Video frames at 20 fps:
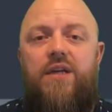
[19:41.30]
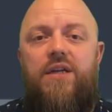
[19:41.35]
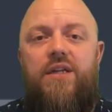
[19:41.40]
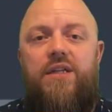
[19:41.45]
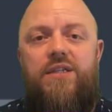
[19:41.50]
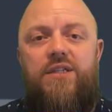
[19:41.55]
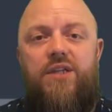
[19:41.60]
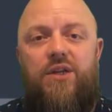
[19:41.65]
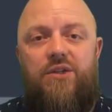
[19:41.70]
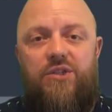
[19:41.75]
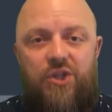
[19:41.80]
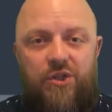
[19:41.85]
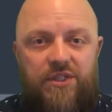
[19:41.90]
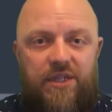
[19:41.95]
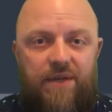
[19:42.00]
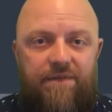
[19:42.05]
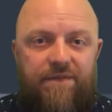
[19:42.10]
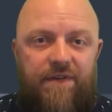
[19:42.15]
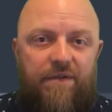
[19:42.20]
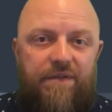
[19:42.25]
So
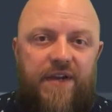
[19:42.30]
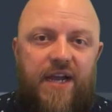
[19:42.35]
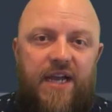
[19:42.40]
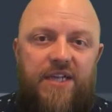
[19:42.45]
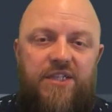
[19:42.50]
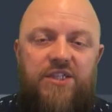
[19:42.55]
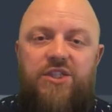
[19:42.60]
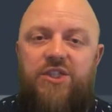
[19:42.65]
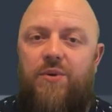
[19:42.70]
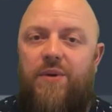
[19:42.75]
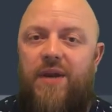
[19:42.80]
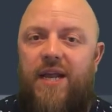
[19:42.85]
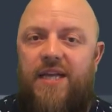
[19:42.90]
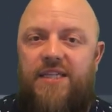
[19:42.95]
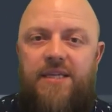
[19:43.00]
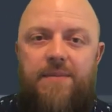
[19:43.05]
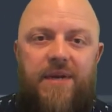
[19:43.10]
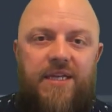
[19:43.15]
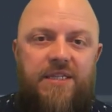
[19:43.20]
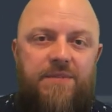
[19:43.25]
two-step verification, so an
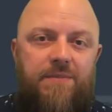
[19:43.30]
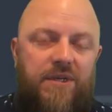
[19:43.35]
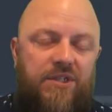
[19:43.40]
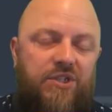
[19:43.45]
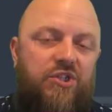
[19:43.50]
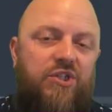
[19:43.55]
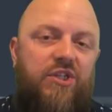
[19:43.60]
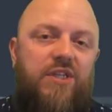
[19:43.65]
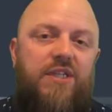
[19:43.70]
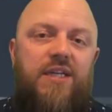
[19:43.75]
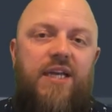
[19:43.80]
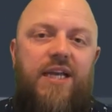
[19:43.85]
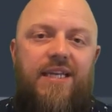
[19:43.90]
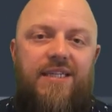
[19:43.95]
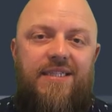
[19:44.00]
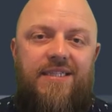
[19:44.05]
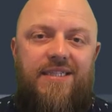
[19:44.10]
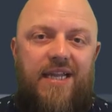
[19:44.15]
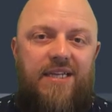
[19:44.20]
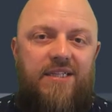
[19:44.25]
SMS message
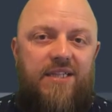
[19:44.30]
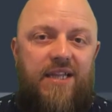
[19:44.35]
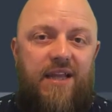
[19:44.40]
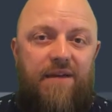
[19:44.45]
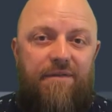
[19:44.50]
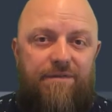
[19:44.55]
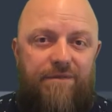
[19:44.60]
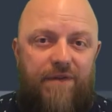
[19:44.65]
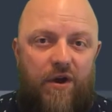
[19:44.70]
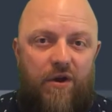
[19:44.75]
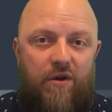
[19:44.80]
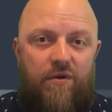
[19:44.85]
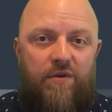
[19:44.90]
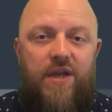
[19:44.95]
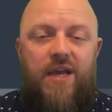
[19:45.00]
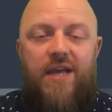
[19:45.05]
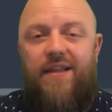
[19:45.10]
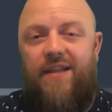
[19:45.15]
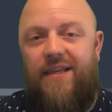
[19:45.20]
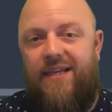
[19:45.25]
is sent to their phone,
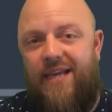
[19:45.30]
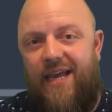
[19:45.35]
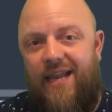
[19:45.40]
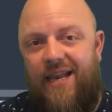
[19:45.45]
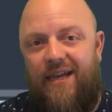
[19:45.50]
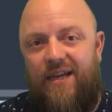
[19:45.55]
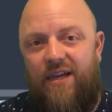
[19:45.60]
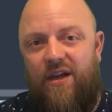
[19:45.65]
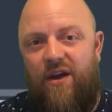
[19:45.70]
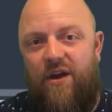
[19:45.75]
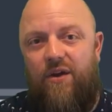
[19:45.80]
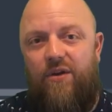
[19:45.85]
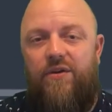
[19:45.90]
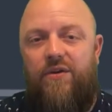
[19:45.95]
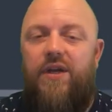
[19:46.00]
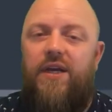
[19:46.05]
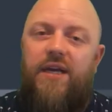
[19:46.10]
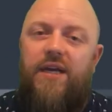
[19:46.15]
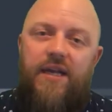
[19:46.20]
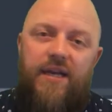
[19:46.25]
they get their
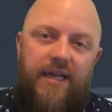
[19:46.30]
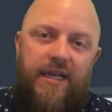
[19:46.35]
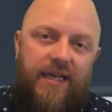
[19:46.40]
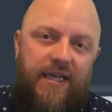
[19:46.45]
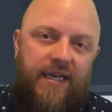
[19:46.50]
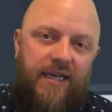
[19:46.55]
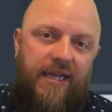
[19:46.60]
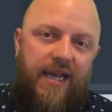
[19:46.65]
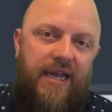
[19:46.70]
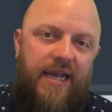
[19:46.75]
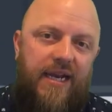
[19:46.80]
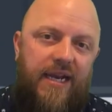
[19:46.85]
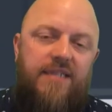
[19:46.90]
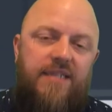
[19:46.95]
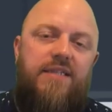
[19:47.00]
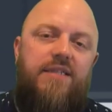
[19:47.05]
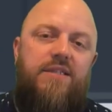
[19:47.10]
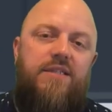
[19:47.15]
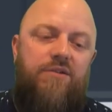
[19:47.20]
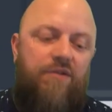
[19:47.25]
code, and they can gain
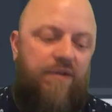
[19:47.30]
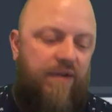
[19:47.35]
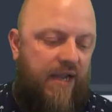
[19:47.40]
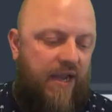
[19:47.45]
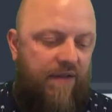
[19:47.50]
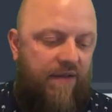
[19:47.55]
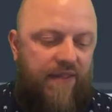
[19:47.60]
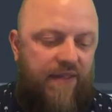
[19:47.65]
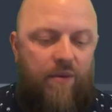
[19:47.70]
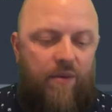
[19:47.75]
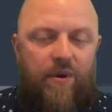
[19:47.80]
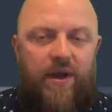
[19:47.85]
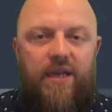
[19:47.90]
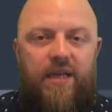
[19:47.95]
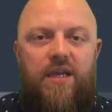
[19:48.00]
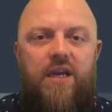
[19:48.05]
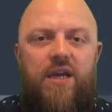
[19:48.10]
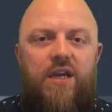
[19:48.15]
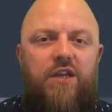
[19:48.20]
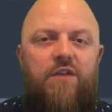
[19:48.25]
access to their account that way.
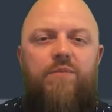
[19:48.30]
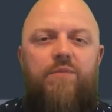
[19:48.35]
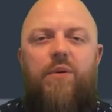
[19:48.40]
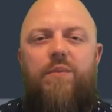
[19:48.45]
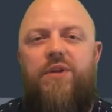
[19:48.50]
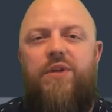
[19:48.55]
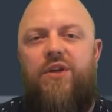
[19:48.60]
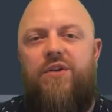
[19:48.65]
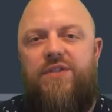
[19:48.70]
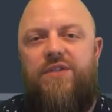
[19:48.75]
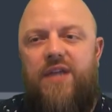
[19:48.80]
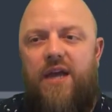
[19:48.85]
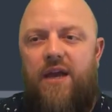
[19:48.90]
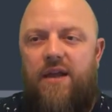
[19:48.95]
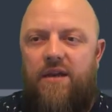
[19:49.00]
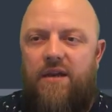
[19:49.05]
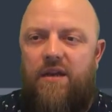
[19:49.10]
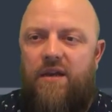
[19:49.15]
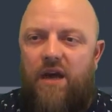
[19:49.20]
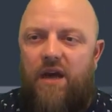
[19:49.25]
You've probably used that
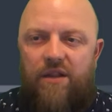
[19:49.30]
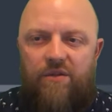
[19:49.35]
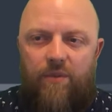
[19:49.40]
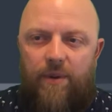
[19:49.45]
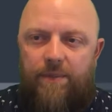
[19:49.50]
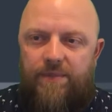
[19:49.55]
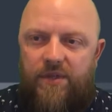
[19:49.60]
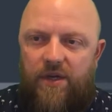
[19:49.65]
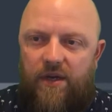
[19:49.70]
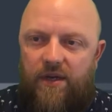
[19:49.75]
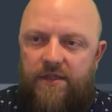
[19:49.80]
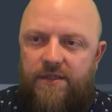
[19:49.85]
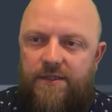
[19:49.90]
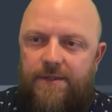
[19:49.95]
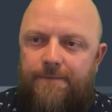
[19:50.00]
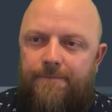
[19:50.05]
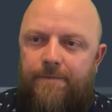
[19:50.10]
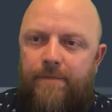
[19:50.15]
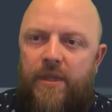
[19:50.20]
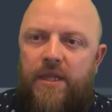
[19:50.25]
in other websites.
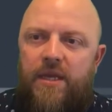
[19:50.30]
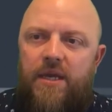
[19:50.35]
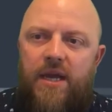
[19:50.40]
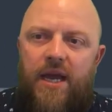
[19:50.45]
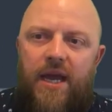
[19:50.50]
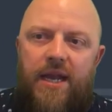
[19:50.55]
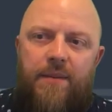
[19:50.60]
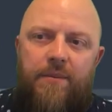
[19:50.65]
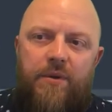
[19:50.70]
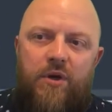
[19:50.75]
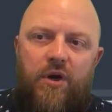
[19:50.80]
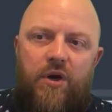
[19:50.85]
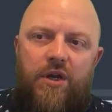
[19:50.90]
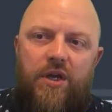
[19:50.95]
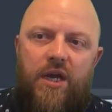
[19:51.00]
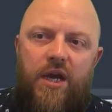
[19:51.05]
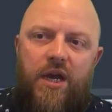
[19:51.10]
And then we've got